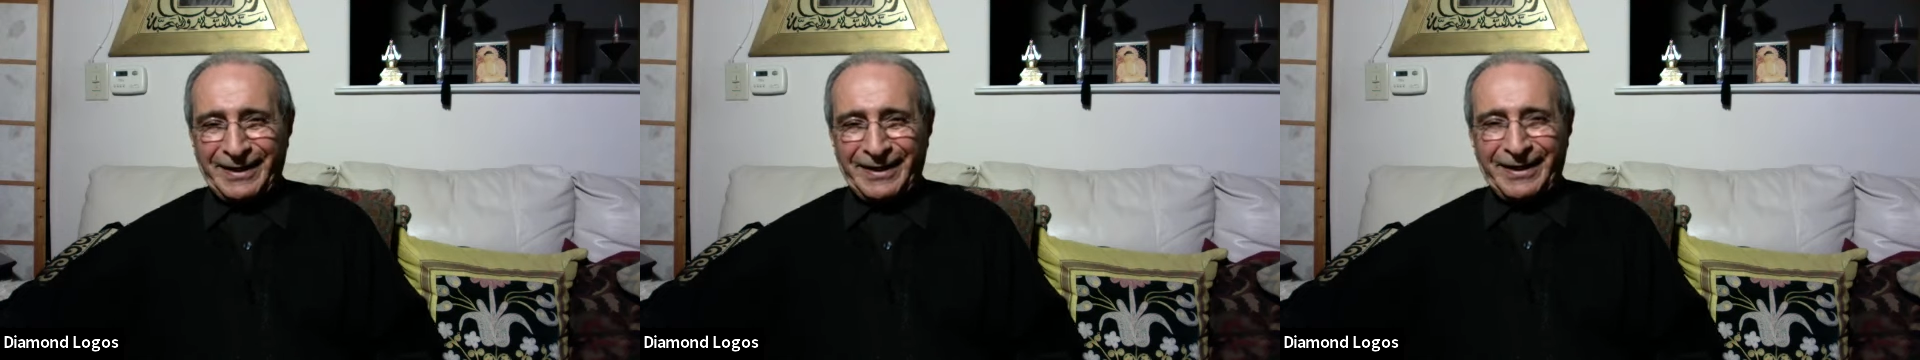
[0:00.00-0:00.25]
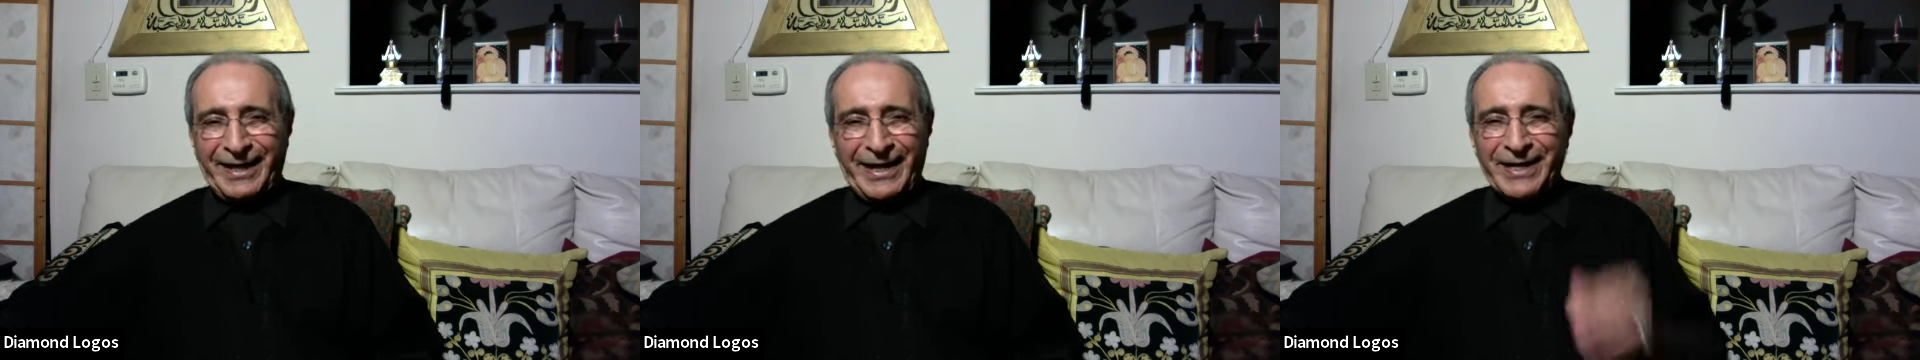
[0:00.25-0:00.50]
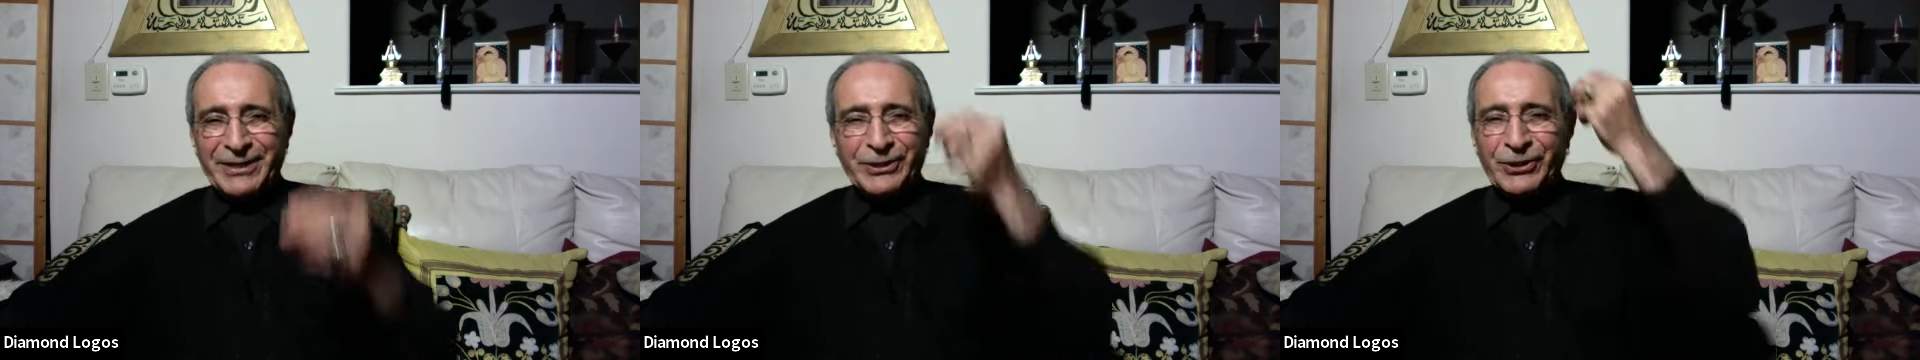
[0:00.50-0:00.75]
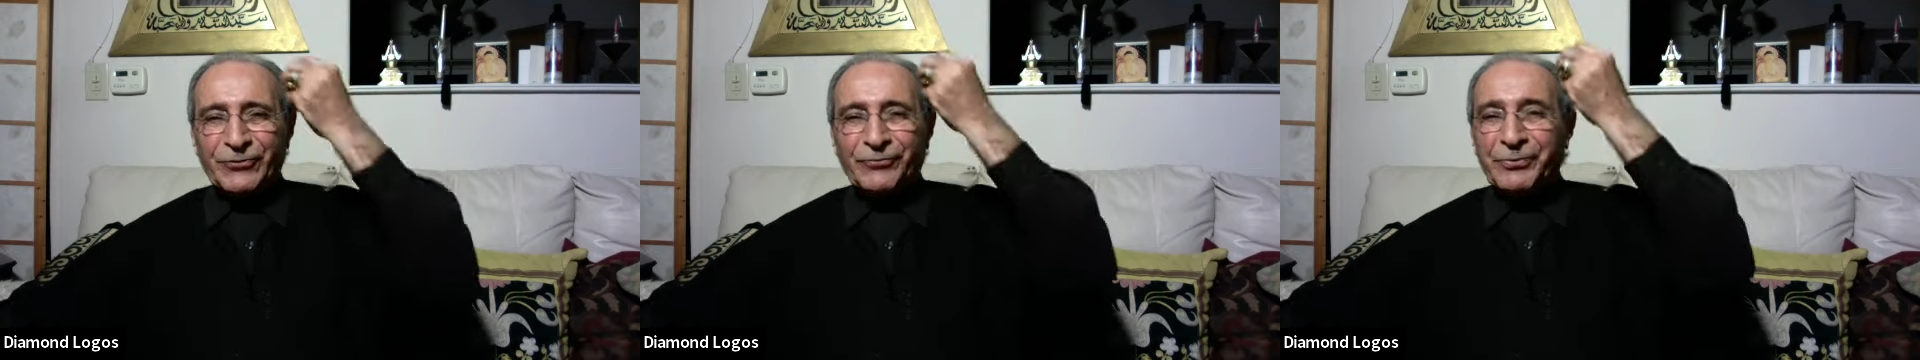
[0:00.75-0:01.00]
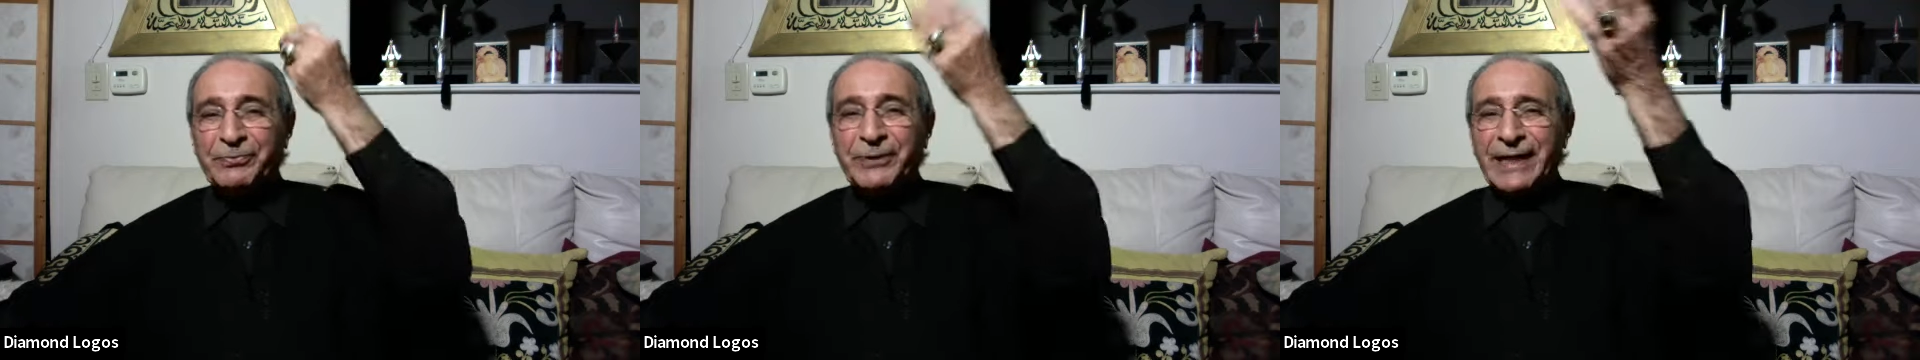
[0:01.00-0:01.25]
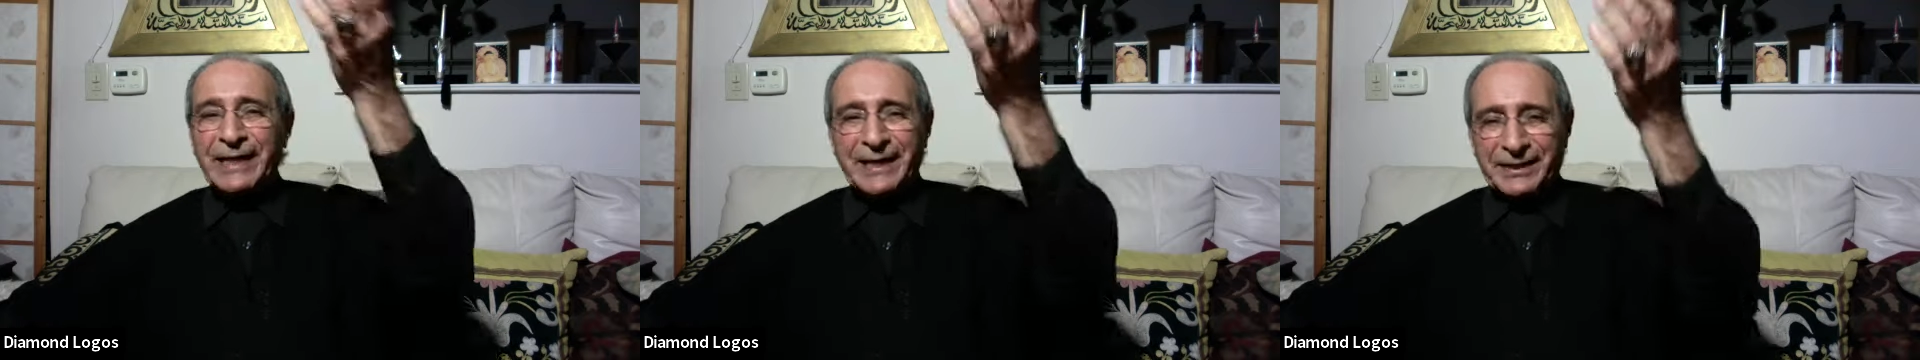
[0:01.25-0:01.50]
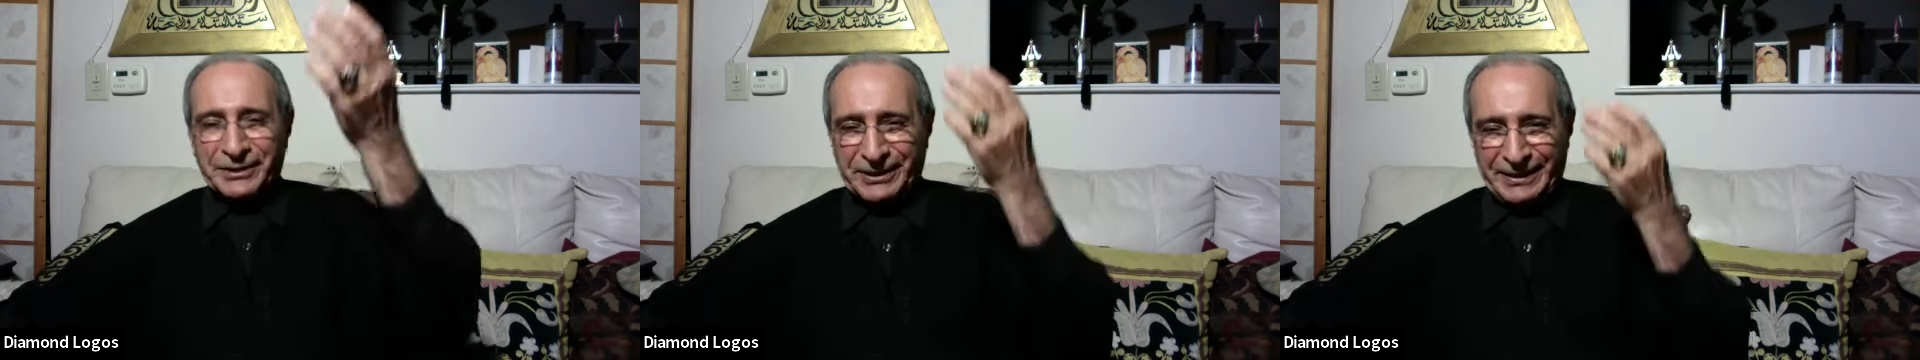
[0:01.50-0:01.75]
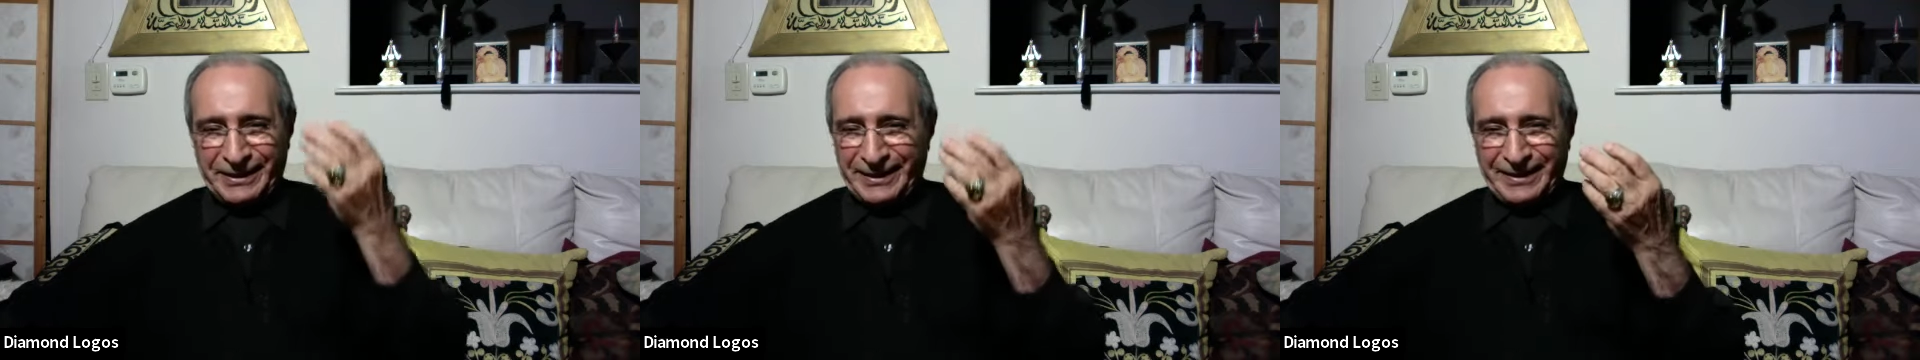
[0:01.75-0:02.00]
the angel of
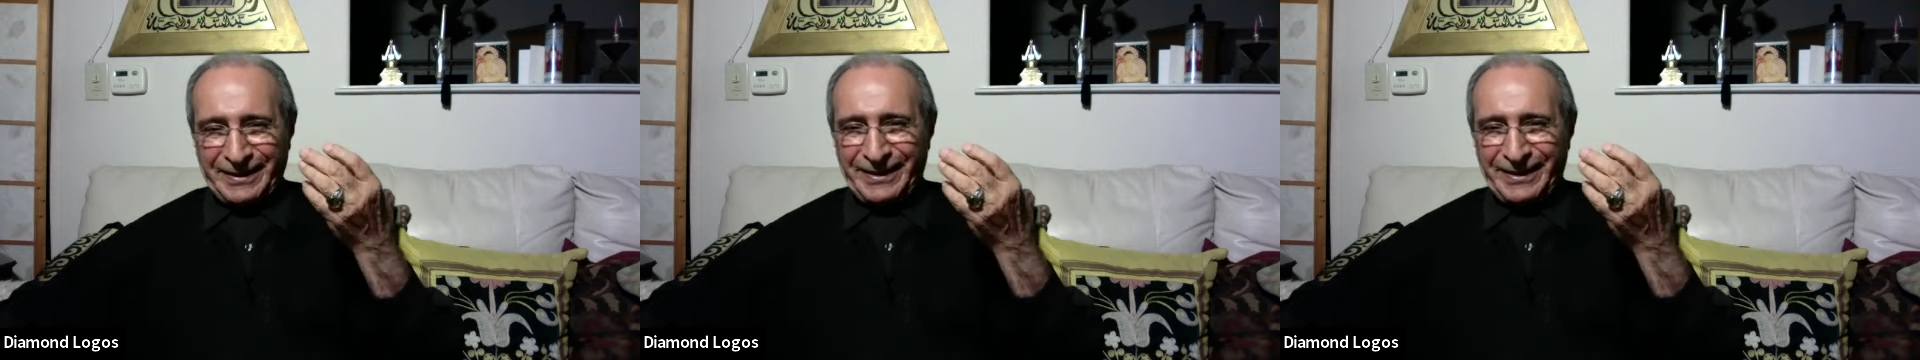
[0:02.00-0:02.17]
brilliancy,